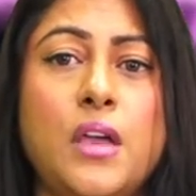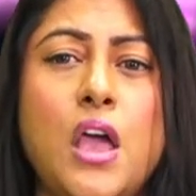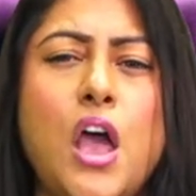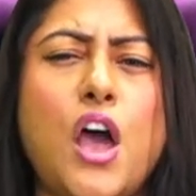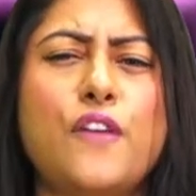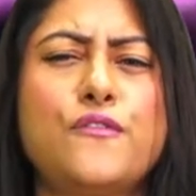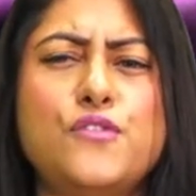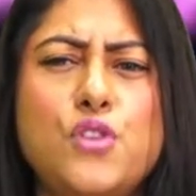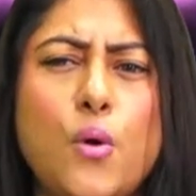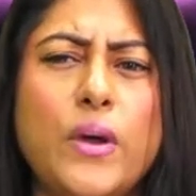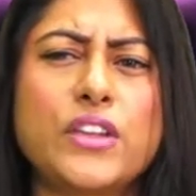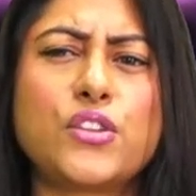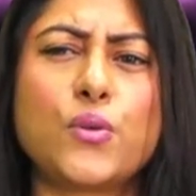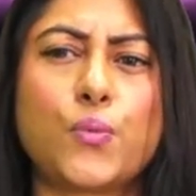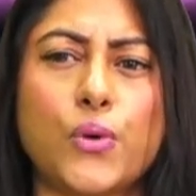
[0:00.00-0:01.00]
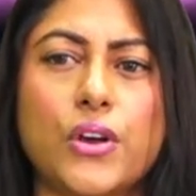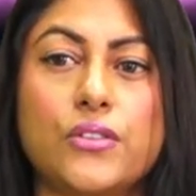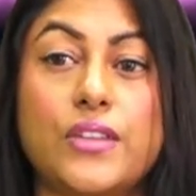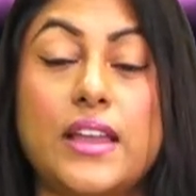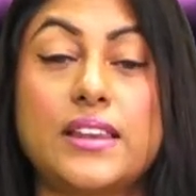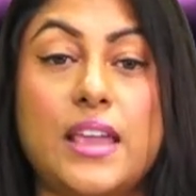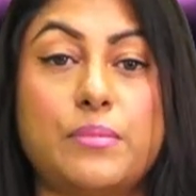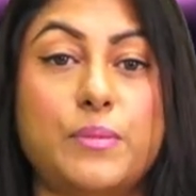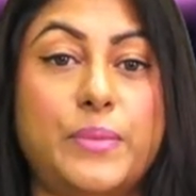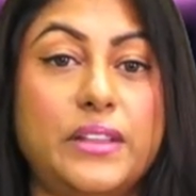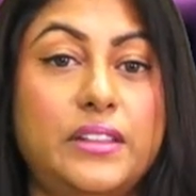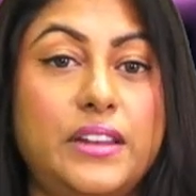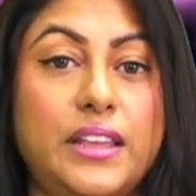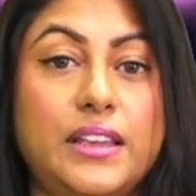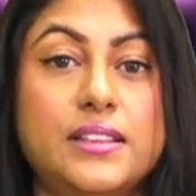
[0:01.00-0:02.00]
of knowing their worth and
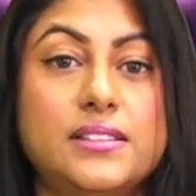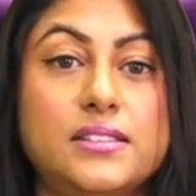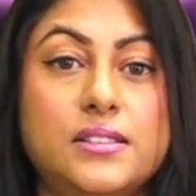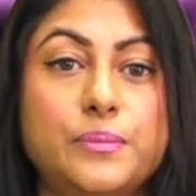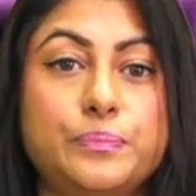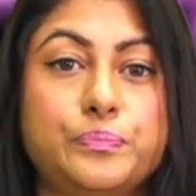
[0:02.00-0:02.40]
capabilities.